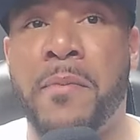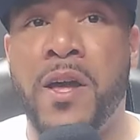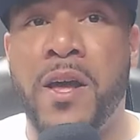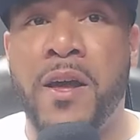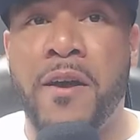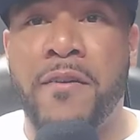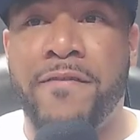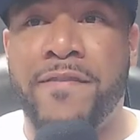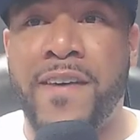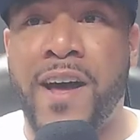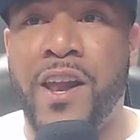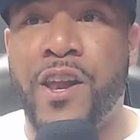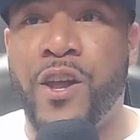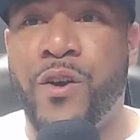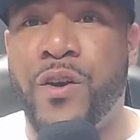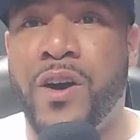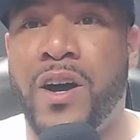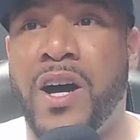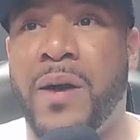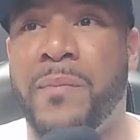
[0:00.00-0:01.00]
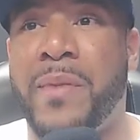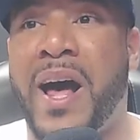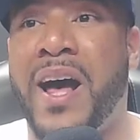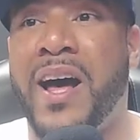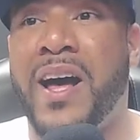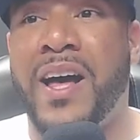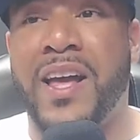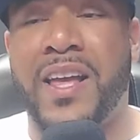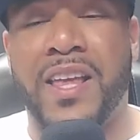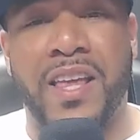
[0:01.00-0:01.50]
follow.
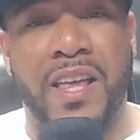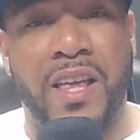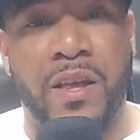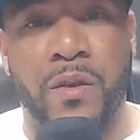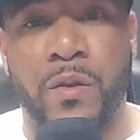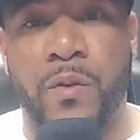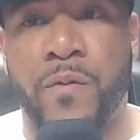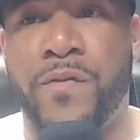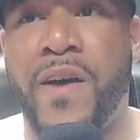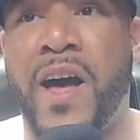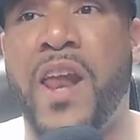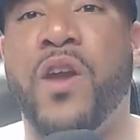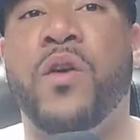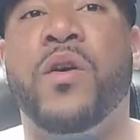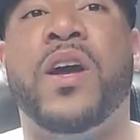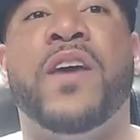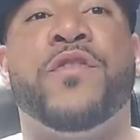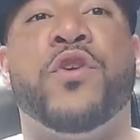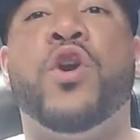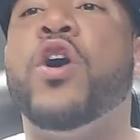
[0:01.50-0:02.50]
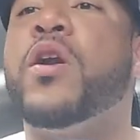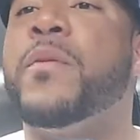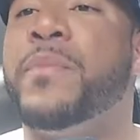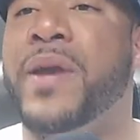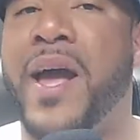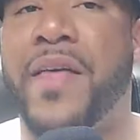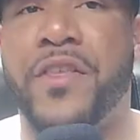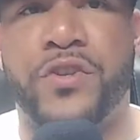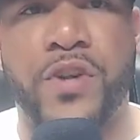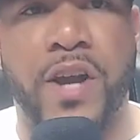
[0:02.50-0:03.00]
Follow. If you go to
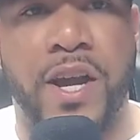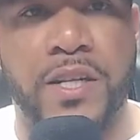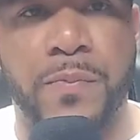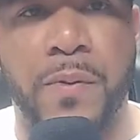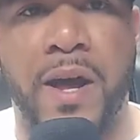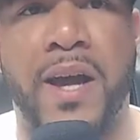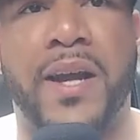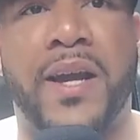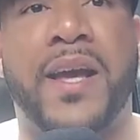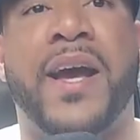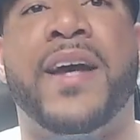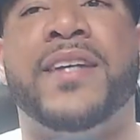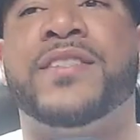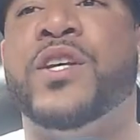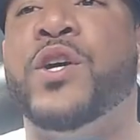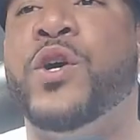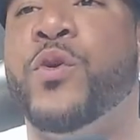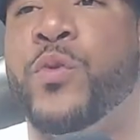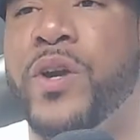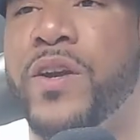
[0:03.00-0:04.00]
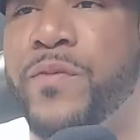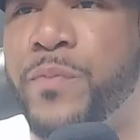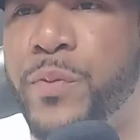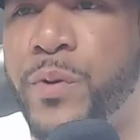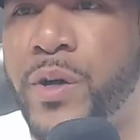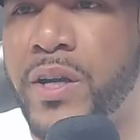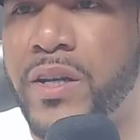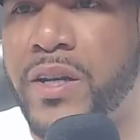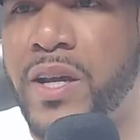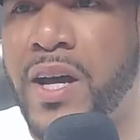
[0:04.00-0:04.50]
Beyond the Tracks podcast, we
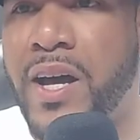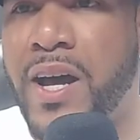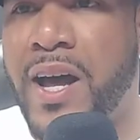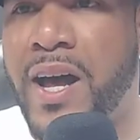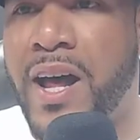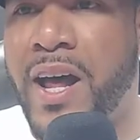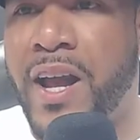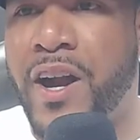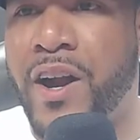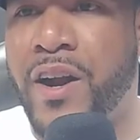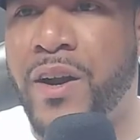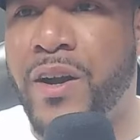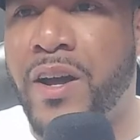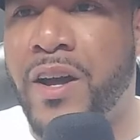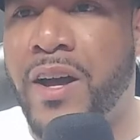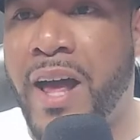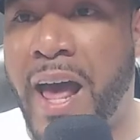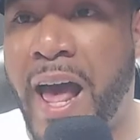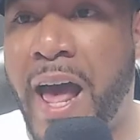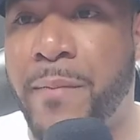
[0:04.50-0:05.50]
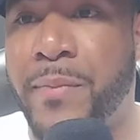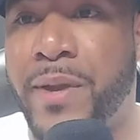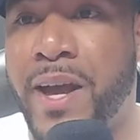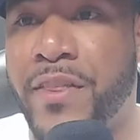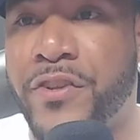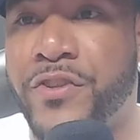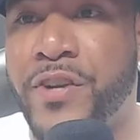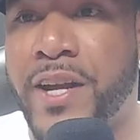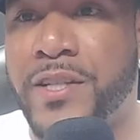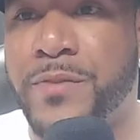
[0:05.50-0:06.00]
put on our at Beyond
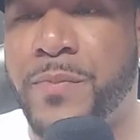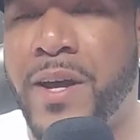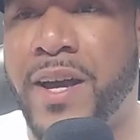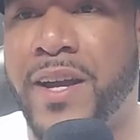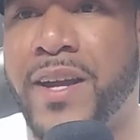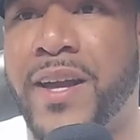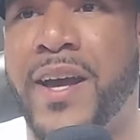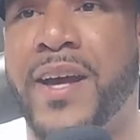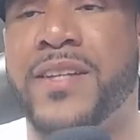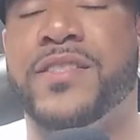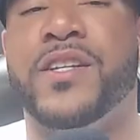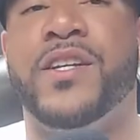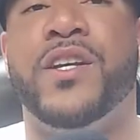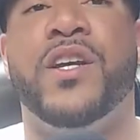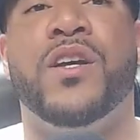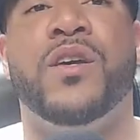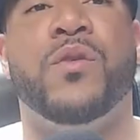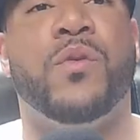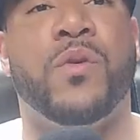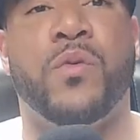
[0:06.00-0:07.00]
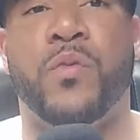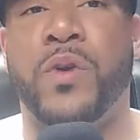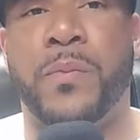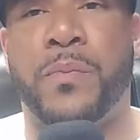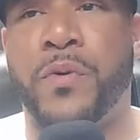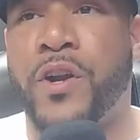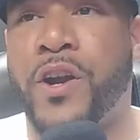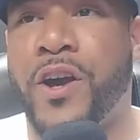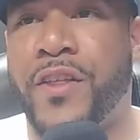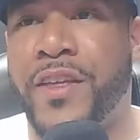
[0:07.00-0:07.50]
the Tracks podcast. We
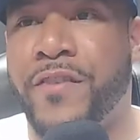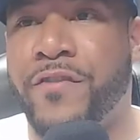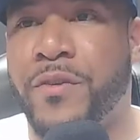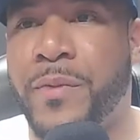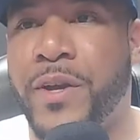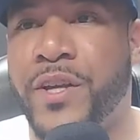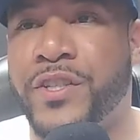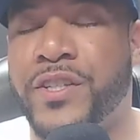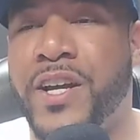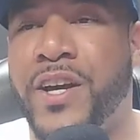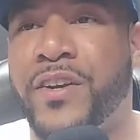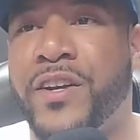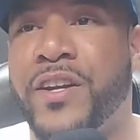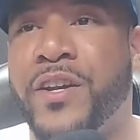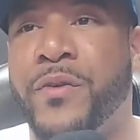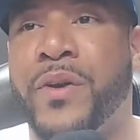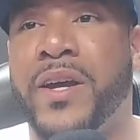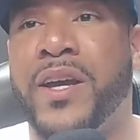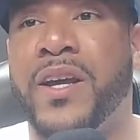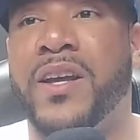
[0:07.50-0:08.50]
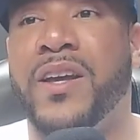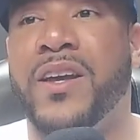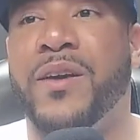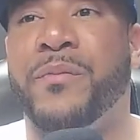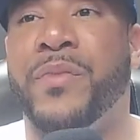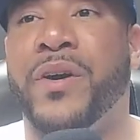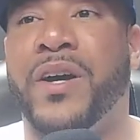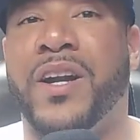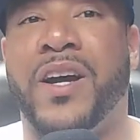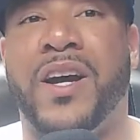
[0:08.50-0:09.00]
put all the information out anyway,
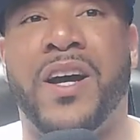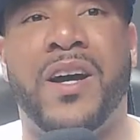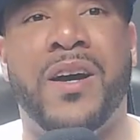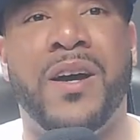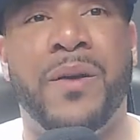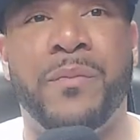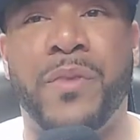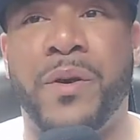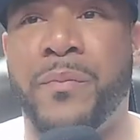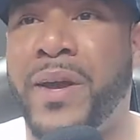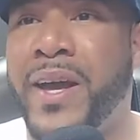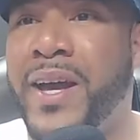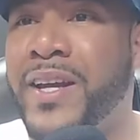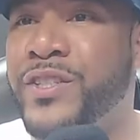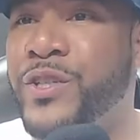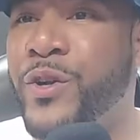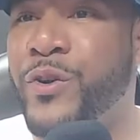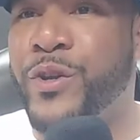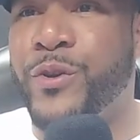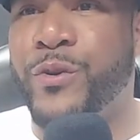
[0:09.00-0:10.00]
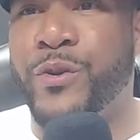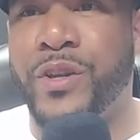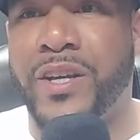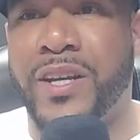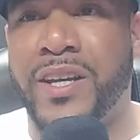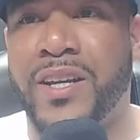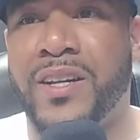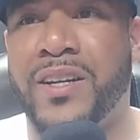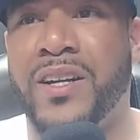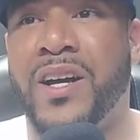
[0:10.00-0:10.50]
but man, Tony
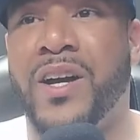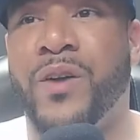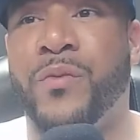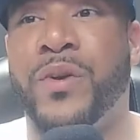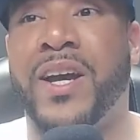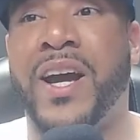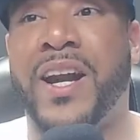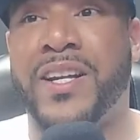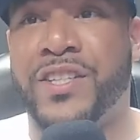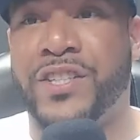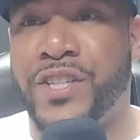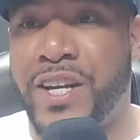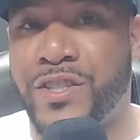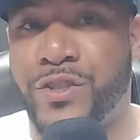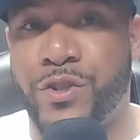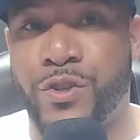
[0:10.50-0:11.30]
Hooligan, we got a chance to do